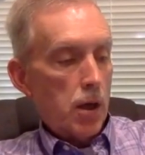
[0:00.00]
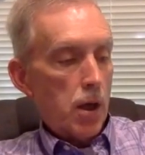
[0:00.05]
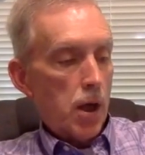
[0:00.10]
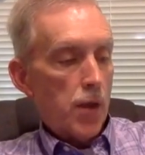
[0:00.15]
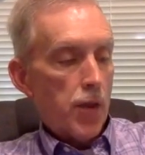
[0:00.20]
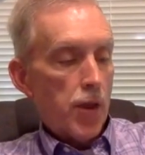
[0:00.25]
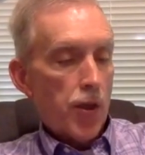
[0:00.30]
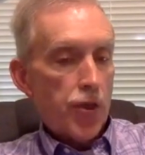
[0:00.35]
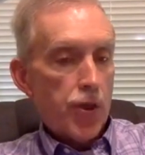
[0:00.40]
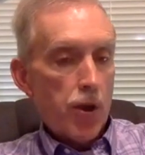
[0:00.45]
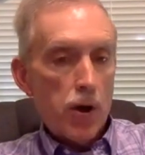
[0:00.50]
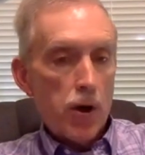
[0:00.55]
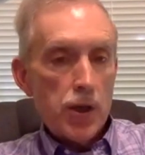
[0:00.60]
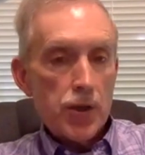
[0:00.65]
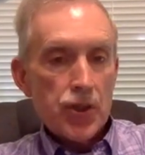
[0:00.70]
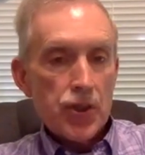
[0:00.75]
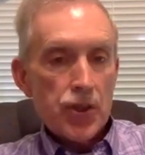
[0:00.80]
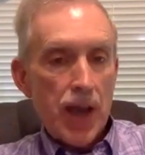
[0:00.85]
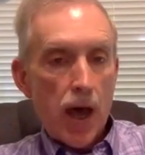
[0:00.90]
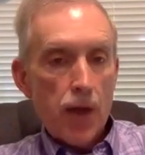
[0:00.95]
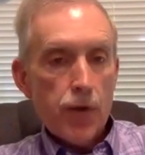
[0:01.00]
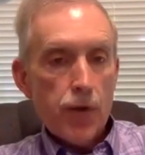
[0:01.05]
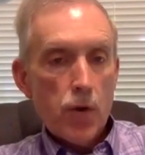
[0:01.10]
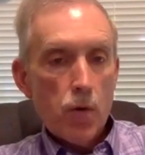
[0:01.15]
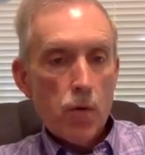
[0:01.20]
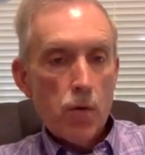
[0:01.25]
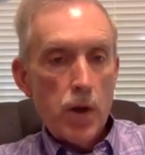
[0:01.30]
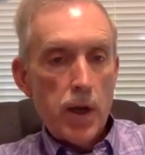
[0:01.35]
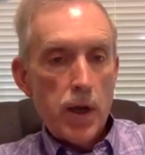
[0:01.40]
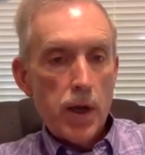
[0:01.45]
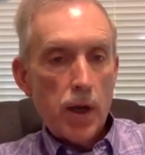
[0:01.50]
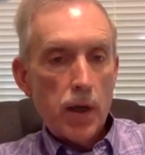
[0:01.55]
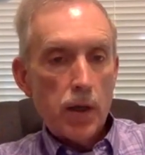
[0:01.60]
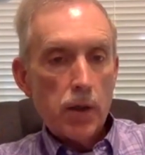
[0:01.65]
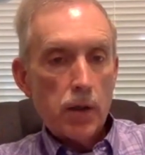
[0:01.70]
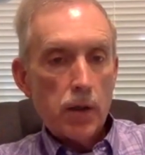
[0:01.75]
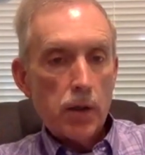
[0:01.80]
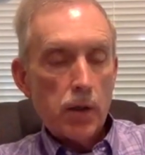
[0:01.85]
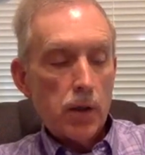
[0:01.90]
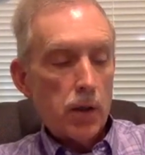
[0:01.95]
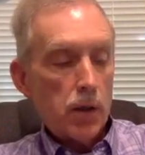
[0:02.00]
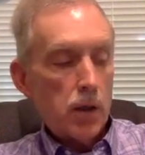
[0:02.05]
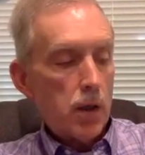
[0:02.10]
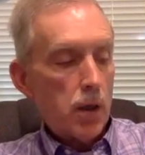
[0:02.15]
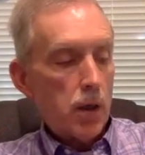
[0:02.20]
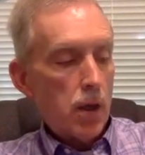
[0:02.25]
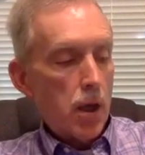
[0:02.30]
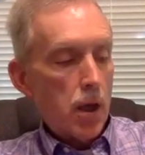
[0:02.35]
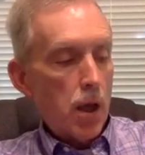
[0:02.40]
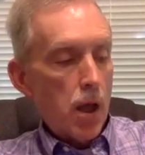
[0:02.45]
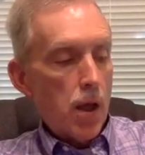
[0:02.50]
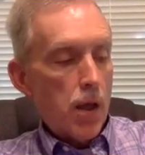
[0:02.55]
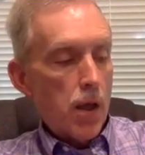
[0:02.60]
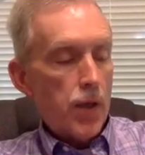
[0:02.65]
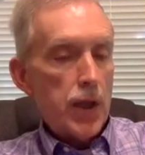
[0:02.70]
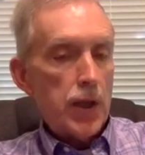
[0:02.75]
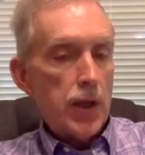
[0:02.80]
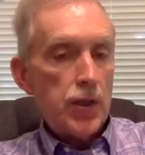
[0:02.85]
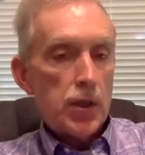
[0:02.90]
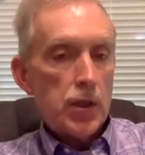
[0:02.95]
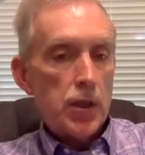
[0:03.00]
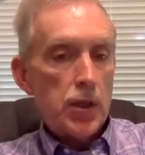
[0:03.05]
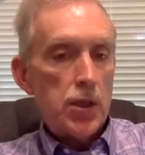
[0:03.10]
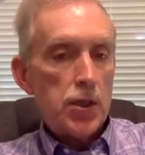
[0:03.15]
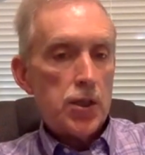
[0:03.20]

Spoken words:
The third is South Korea. These